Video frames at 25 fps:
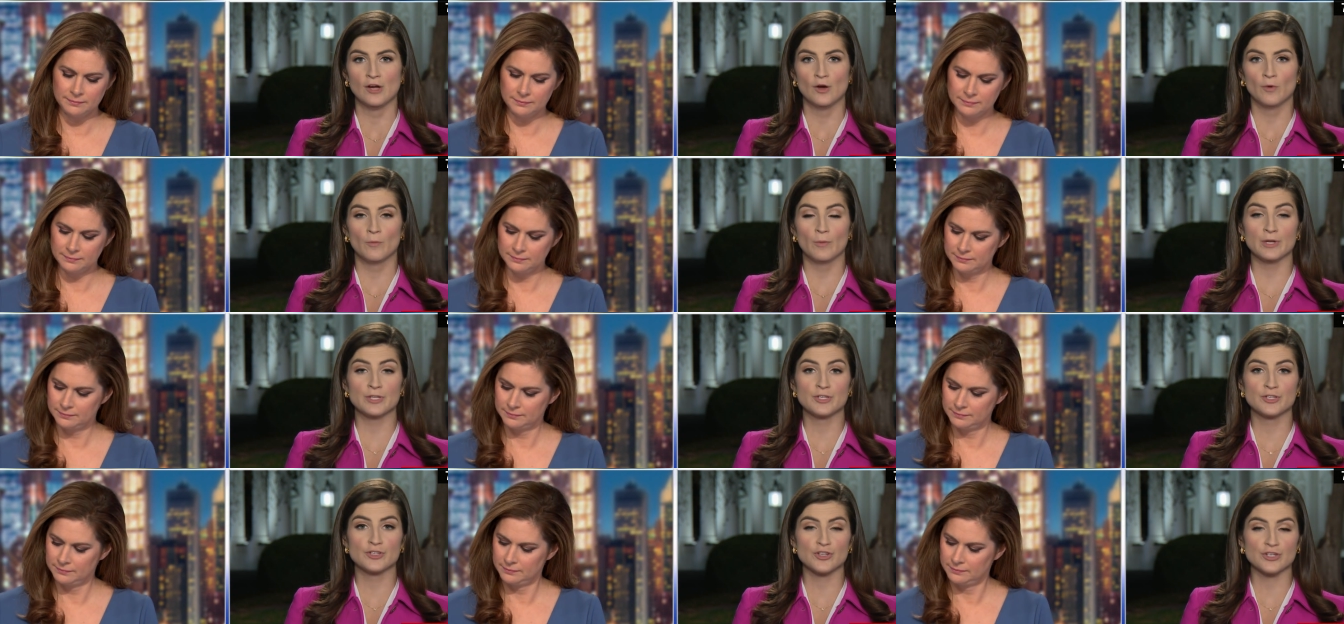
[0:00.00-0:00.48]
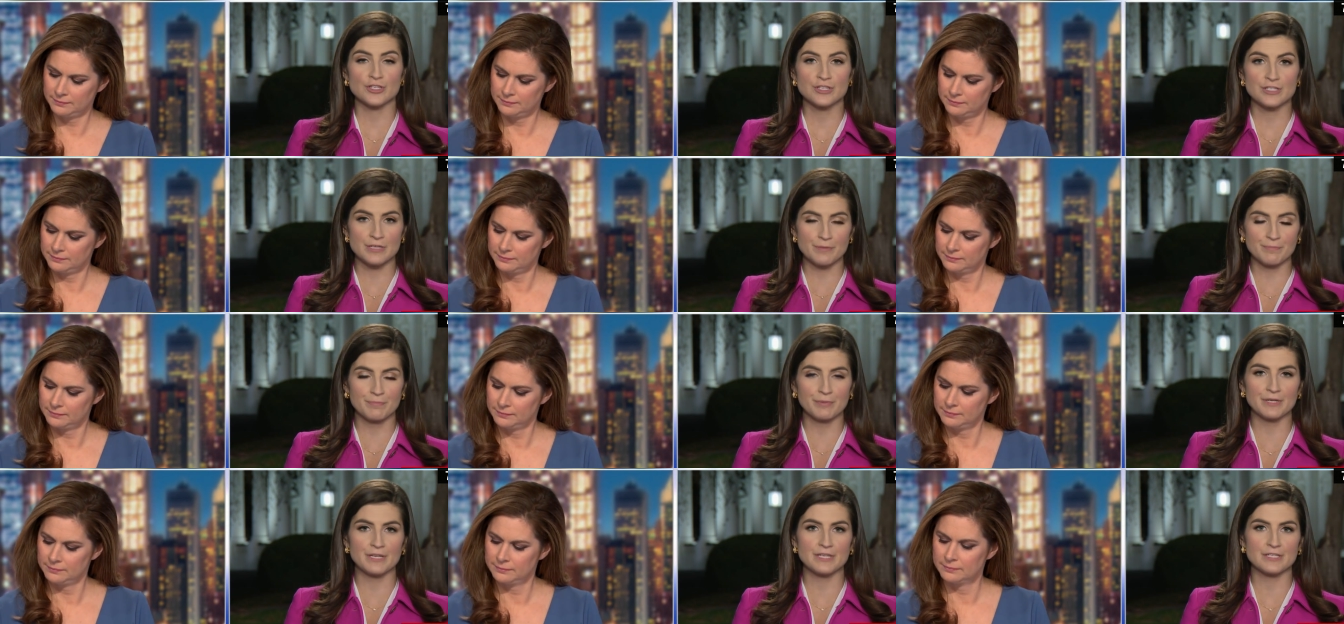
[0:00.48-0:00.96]
Speaker 1: which just
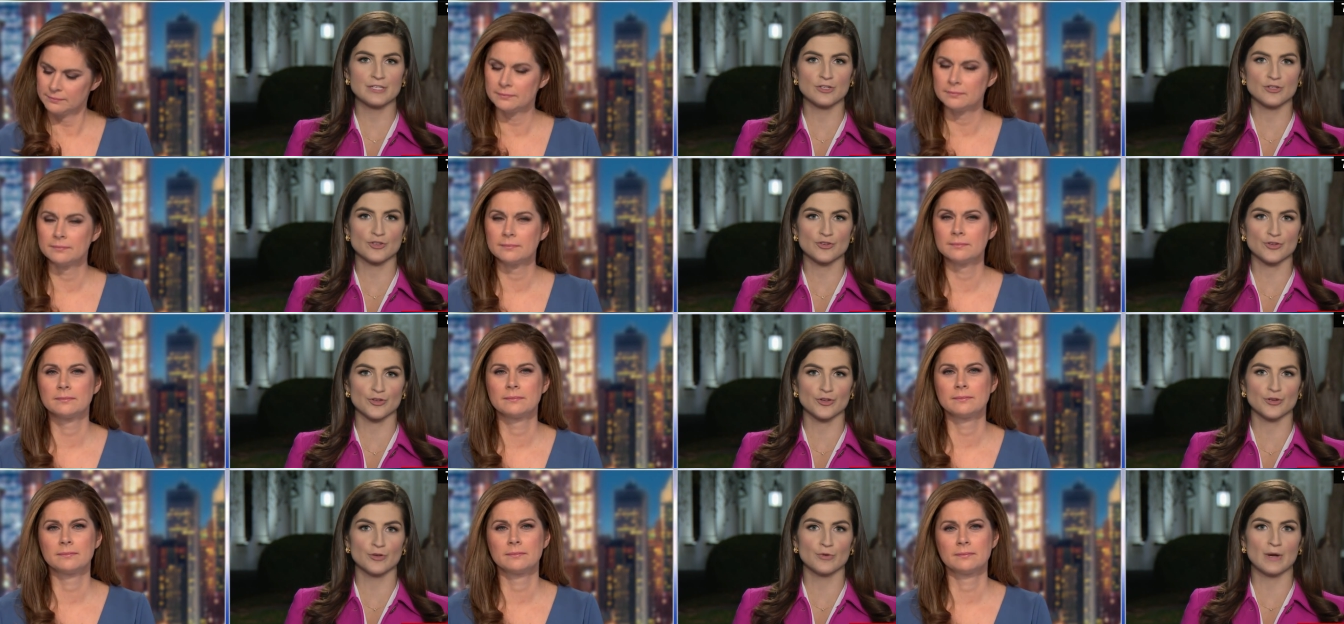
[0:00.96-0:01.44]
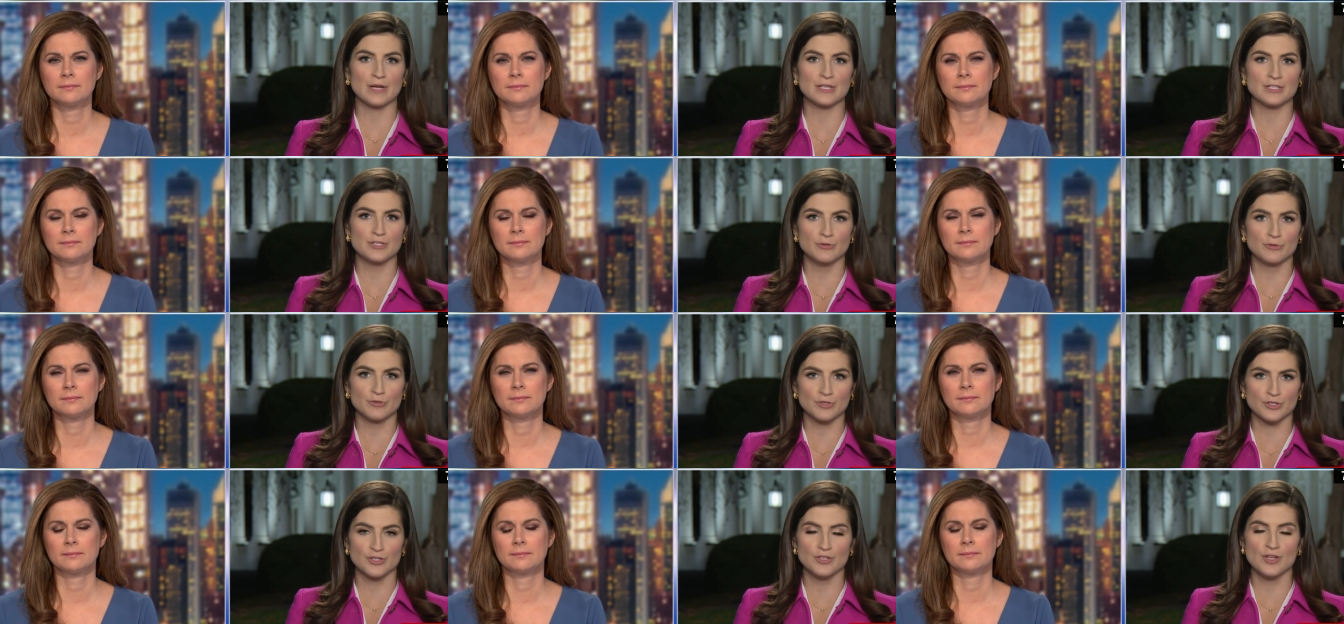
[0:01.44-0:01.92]
simply isn't true, as
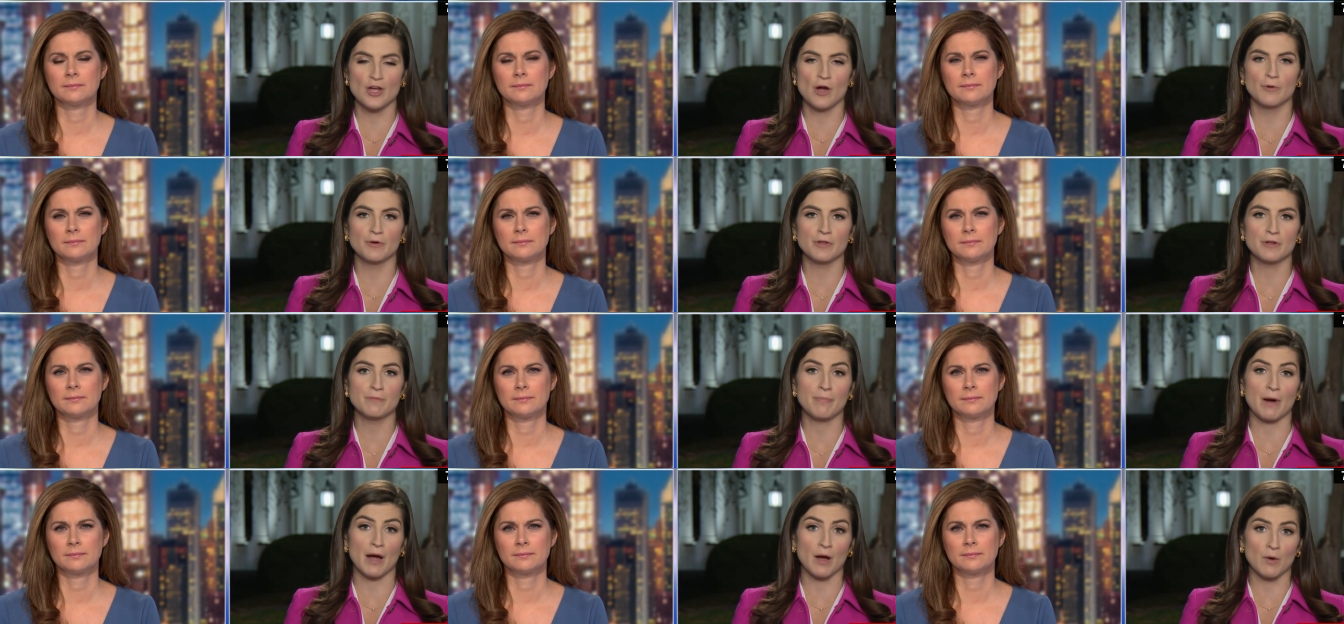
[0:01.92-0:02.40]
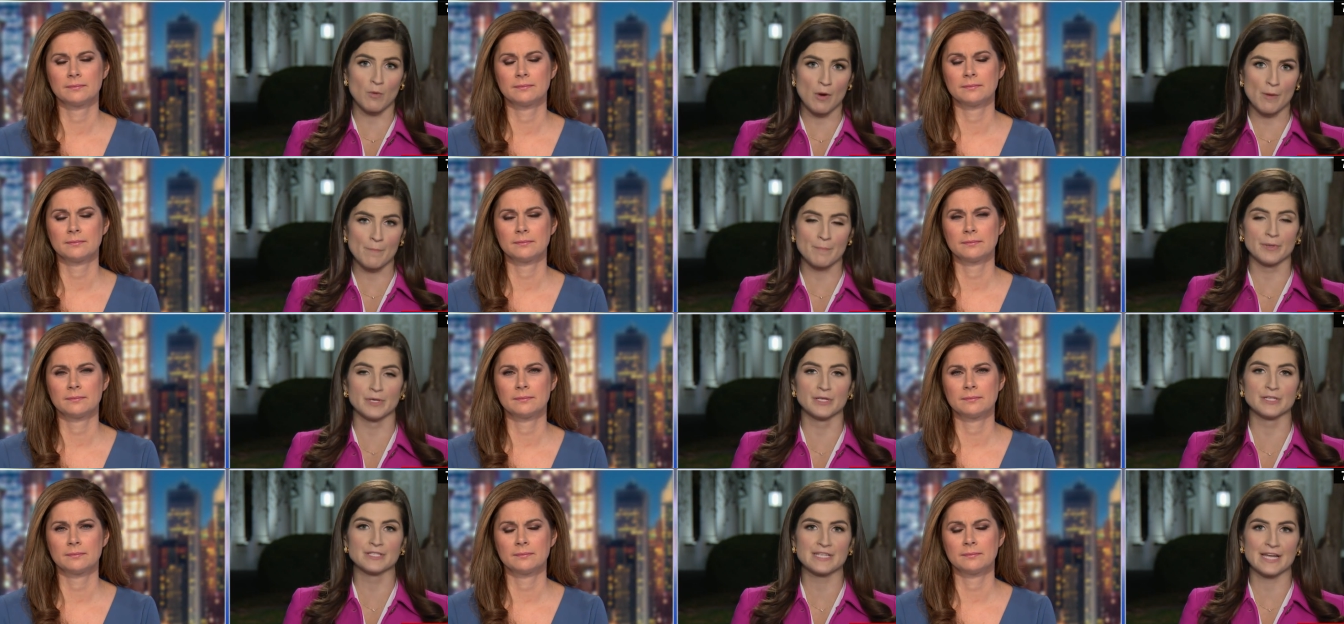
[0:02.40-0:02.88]
you just noted by
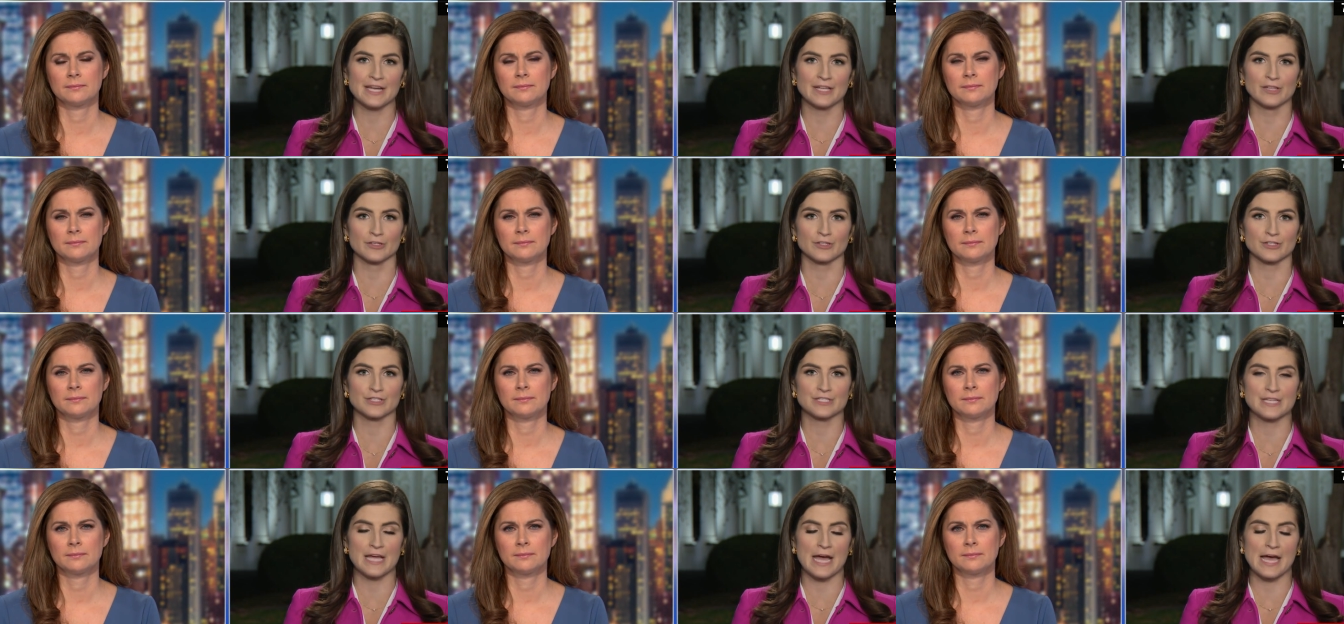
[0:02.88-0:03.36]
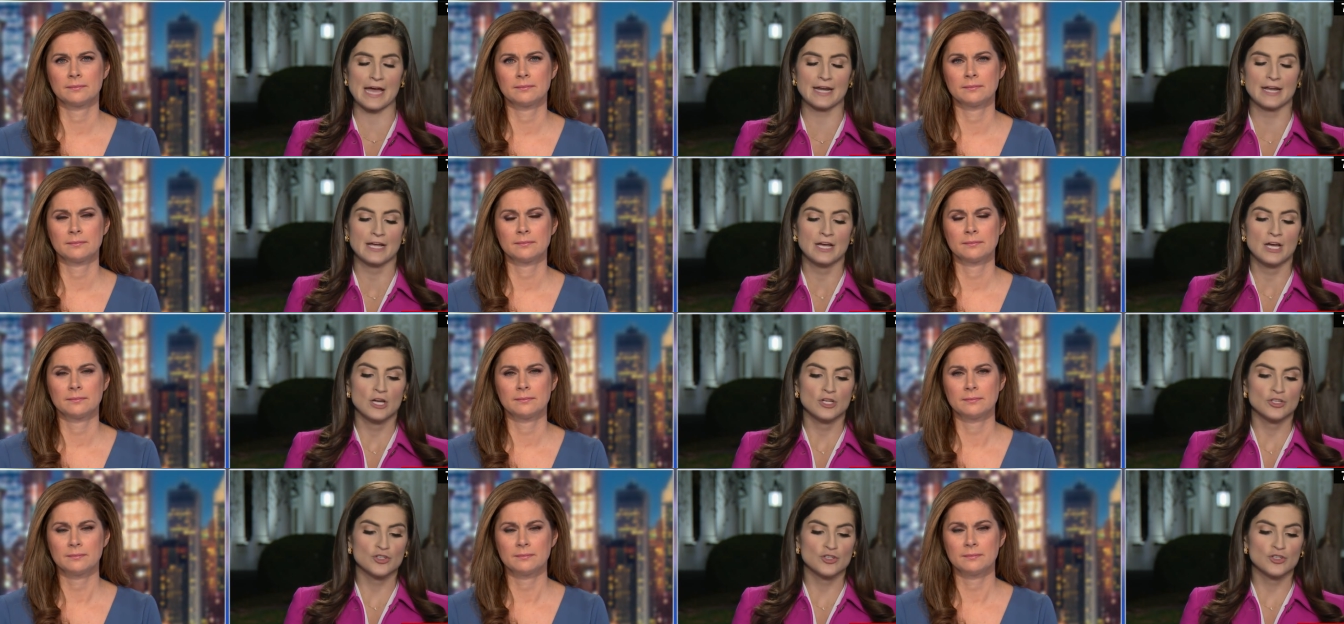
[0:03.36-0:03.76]
what Bill Taylor said,